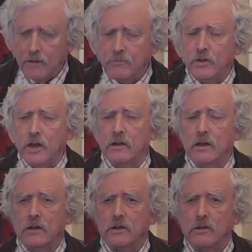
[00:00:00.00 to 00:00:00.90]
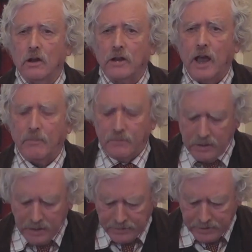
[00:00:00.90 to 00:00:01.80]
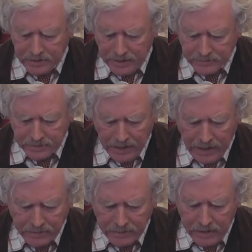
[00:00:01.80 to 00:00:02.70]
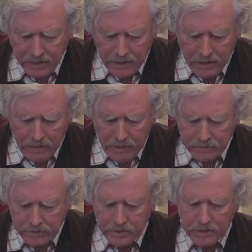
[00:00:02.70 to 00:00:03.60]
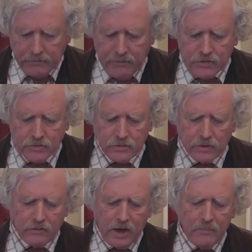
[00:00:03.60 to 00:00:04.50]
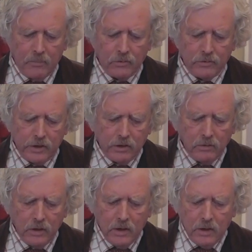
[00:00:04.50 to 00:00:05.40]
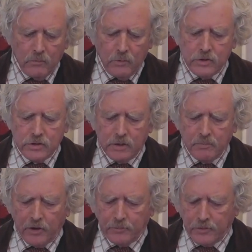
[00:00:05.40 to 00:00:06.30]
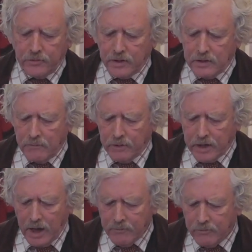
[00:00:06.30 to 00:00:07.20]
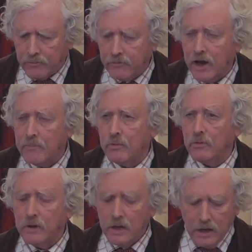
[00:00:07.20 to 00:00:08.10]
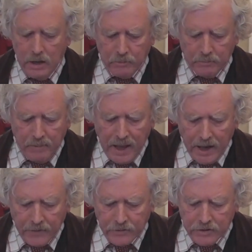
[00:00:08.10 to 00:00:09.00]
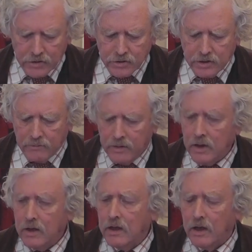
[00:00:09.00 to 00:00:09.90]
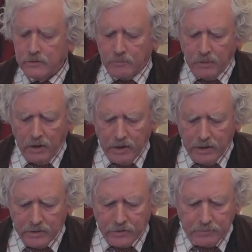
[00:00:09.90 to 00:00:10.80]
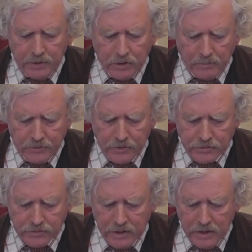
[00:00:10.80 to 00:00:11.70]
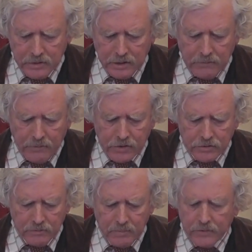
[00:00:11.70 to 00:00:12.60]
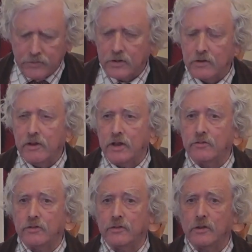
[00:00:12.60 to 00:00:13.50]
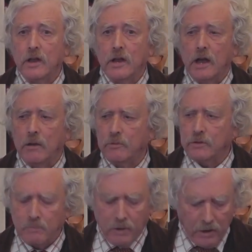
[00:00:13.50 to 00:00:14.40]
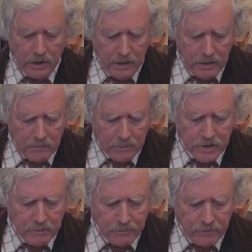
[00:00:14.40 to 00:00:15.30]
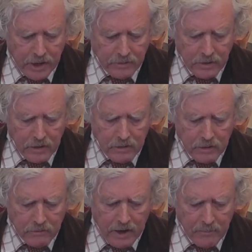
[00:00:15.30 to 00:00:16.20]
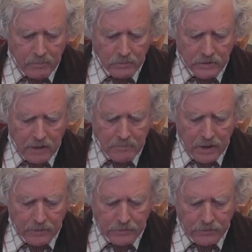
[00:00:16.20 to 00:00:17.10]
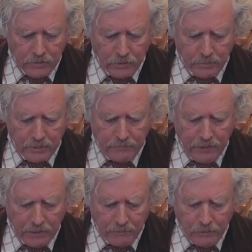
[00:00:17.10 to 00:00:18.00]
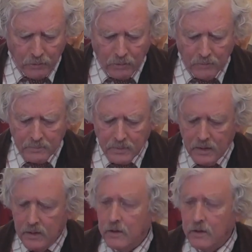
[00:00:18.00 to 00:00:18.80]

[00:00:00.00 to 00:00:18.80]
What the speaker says: The same thing did not happen in 1999, owing to the intervention of the Cranbourne deal, which, it must be said, never came from Cranbourne. It was Blair's initiative as a ploy to split opposition to the eviction of most of the hereditaries. It was a ploy which I'm afraid Cranbourne, now Marquess of Salisbury, fell for.